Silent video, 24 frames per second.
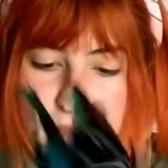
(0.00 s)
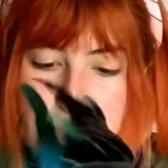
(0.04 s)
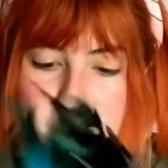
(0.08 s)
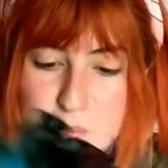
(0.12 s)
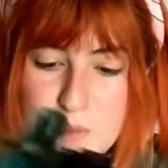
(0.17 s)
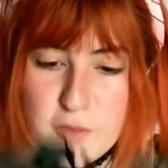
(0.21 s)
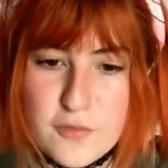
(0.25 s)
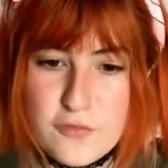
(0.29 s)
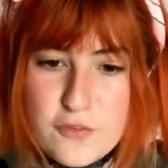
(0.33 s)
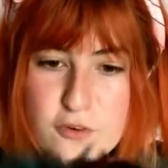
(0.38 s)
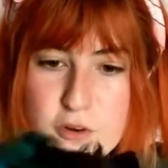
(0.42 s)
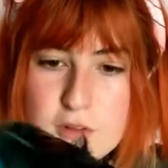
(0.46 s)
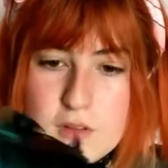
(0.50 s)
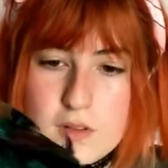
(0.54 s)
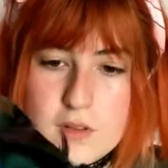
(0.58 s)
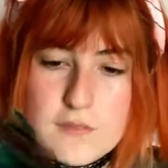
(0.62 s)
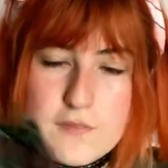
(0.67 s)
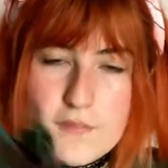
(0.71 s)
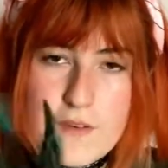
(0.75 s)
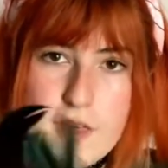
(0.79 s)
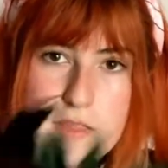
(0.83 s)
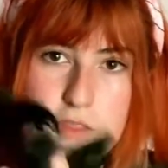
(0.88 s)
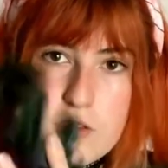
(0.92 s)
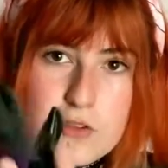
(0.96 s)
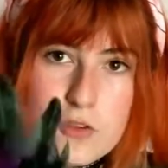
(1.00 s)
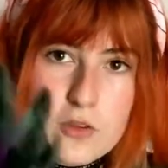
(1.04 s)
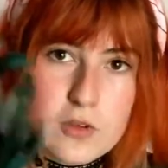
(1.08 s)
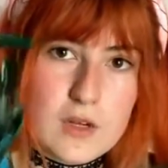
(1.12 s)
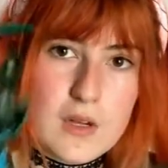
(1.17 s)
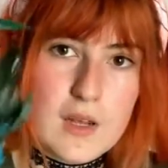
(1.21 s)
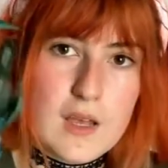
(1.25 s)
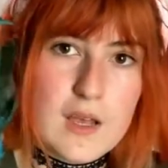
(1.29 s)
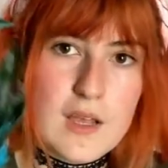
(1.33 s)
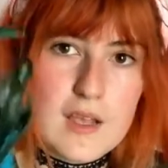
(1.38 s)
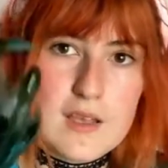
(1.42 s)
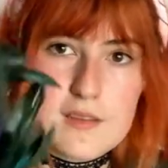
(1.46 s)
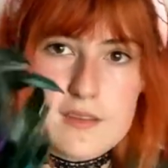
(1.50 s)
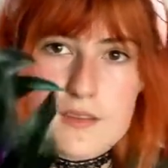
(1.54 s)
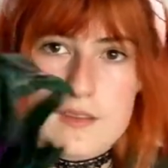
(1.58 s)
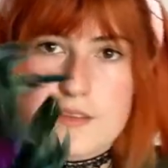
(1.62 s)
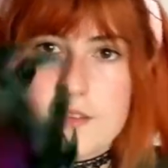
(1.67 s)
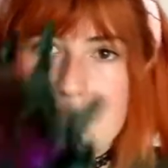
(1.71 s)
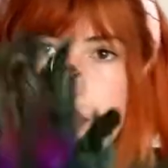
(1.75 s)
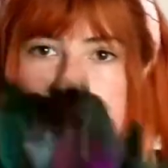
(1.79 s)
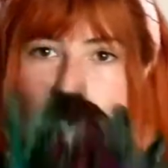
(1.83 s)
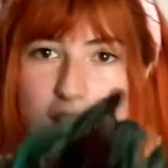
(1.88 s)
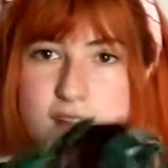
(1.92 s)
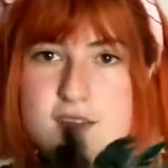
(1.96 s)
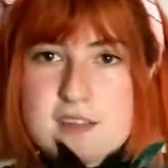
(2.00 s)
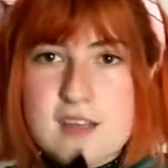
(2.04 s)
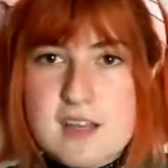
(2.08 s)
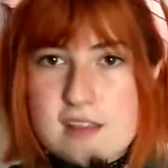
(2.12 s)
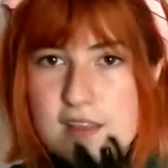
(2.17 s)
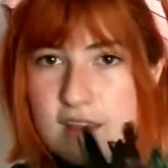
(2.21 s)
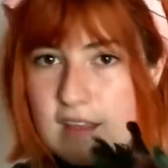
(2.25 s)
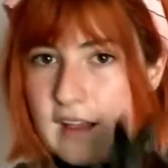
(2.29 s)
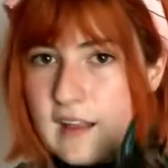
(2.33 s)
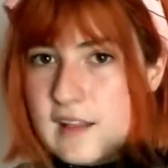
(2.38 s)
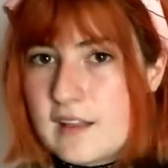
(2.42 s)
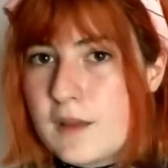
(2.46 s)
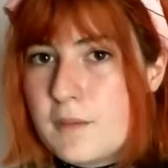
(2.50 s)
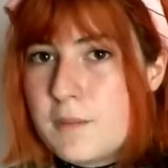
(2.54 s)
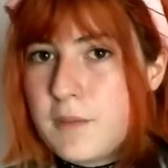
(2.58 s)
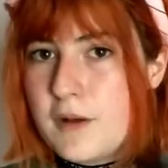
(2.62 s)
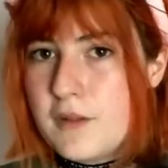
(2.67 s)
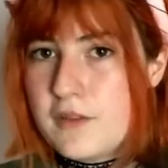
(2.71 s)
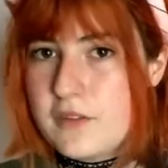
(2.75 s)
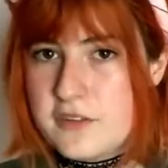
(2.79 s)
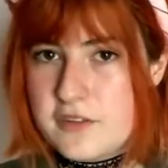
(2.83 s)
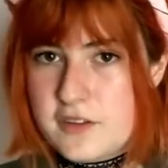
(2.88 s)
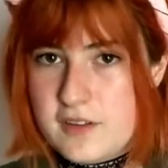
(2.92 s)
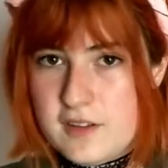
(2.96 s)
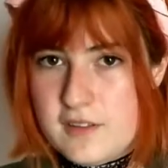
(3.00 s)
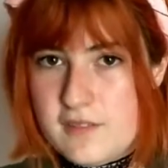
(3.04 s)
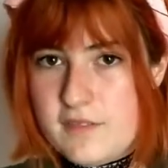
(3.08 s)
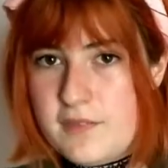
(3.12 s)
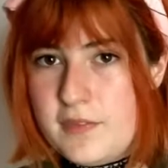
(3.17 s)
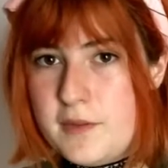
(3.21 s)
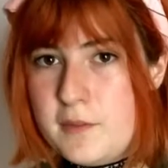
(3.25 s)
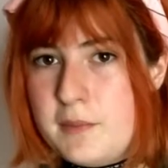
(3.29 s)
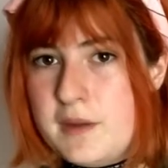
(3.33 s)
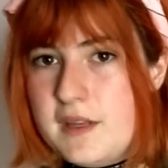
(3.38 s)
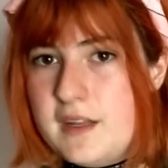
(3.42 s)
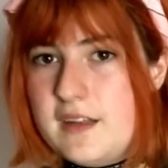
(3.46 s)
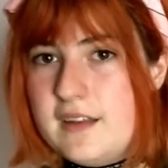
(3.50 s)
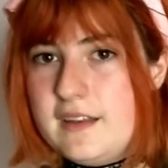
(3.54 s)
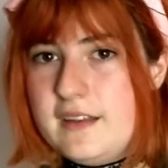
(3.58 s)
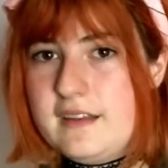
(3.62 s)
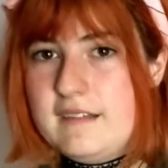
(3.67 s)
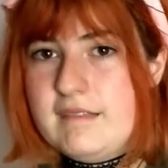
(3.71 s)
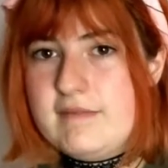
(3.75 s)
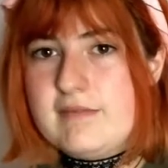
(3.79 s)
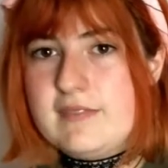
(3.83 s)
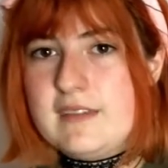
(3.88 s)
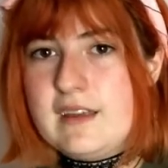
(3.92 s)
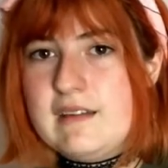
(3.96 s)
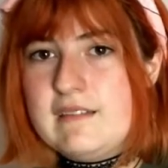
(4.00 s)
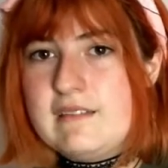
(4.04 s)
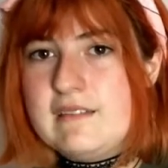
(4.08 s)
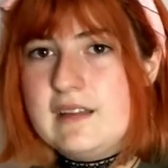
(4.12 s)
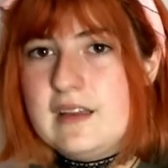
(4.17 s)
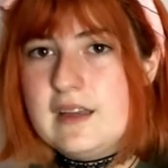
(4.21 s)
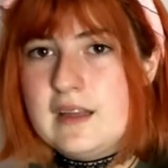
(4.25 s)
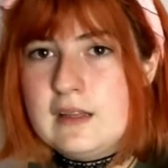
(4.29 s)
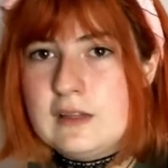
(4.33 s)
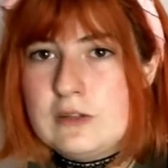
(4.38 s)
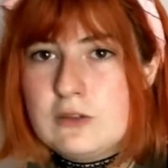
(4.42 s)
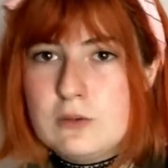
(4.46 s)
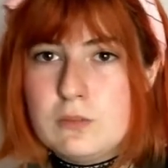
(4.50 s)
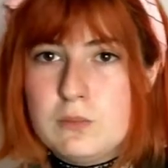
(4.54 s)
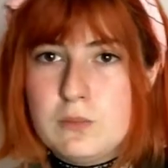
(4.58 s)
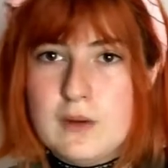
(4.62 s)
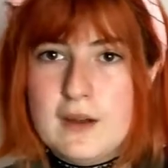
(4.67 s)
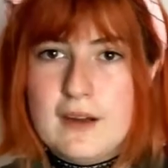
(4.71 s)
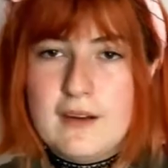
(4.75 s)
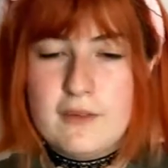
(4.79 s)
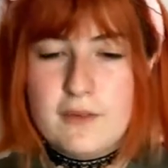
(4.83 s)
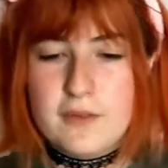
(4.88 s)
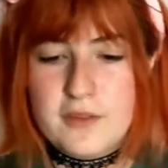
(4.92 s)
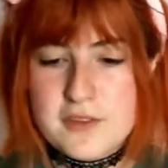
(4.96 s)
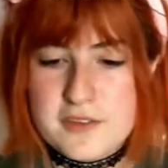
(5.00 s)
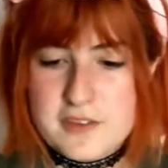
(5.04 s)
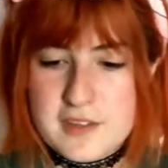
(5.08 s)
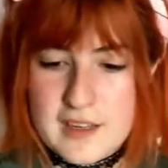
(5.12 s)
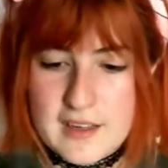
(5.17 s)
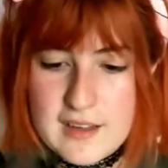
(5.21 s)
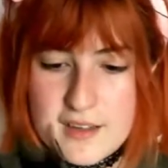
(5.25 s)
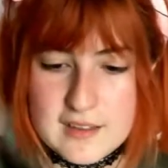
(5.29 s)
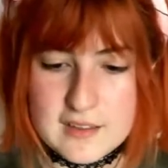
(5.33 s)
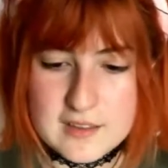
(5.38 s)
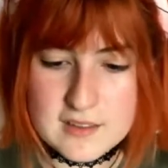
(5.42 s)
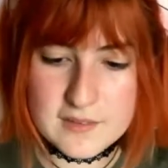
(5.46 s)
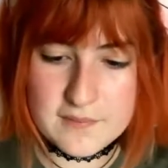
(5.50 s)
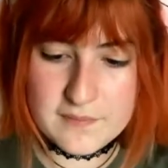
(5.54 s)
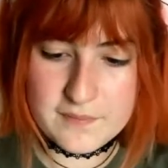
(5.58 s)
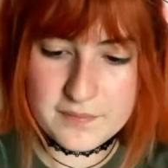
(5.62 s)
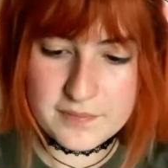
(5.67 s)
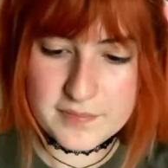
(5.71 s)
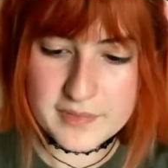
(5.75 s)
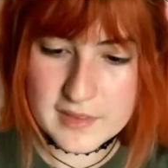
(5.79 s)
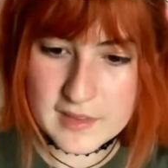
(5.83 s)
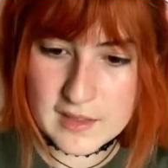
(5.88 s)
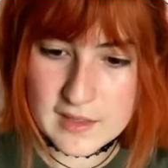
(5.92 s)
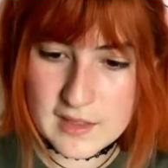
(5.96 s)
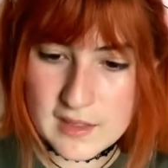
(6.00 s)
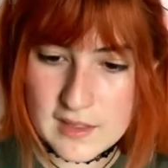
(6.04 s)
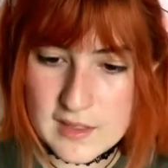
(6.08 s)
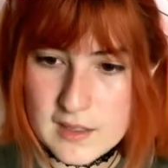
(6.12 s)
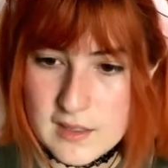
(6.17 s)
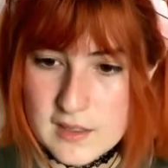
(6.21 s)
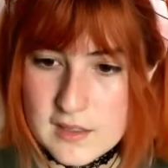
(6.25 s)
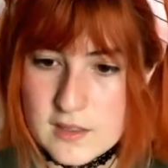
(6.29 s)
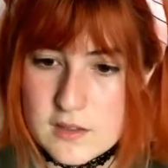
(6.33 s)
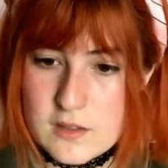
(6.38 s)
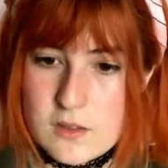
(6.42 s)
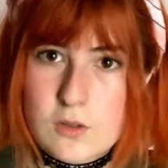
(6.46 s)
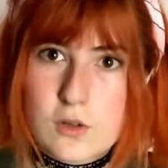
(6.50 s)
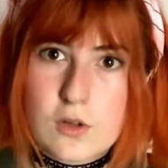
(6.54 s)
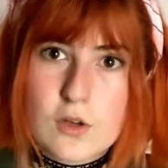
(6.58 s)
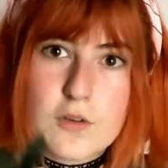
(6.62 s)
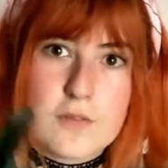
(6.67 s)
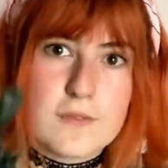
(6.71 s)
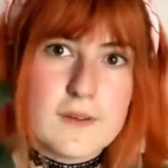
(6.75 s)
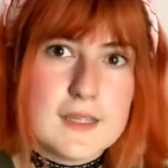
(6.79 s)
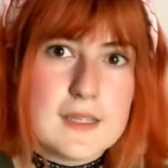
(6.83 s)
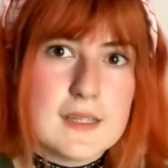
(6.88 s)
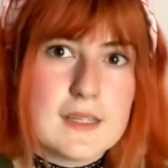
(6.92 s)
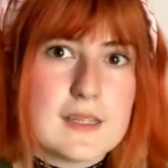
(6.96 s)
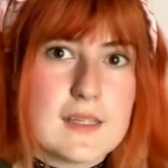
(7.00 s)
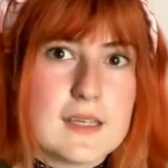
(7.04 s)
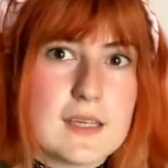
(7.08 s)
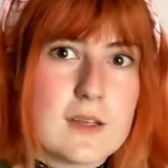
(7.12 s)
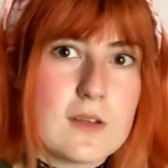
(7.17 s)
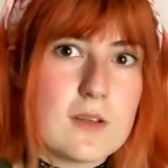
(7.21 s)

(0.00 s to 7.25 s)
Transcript: But the front, the feathers look nice. Like I said, they clip onto the bit down there somewhere on the side to look fancy.